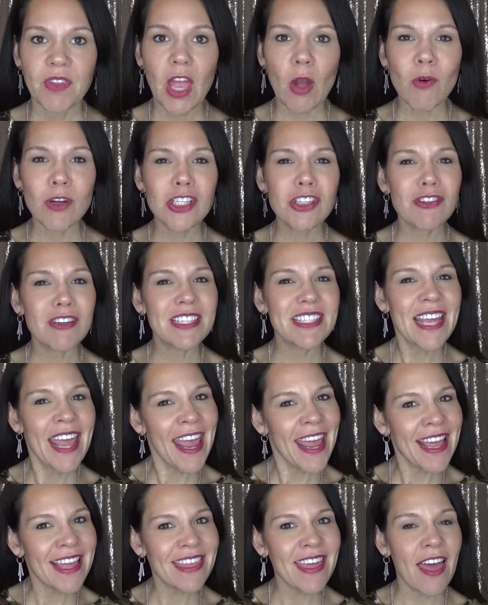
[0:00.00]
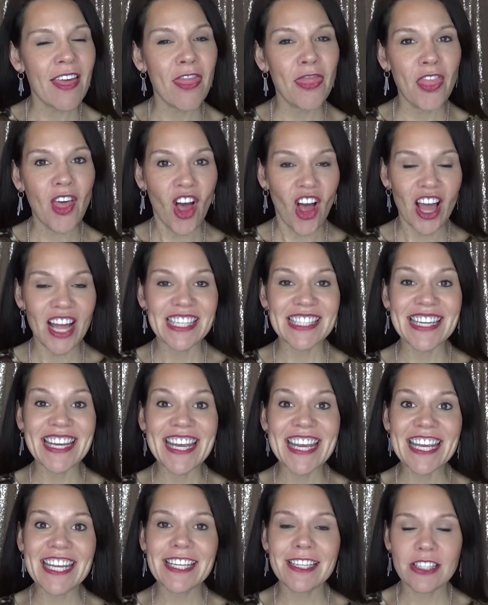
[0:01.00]
I want you to take that thought
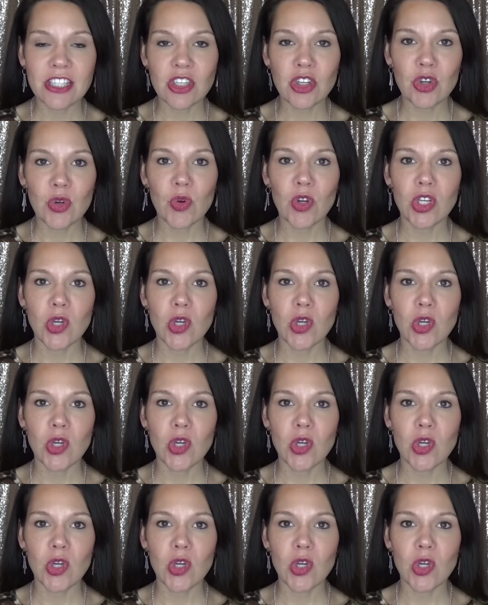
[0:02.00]
into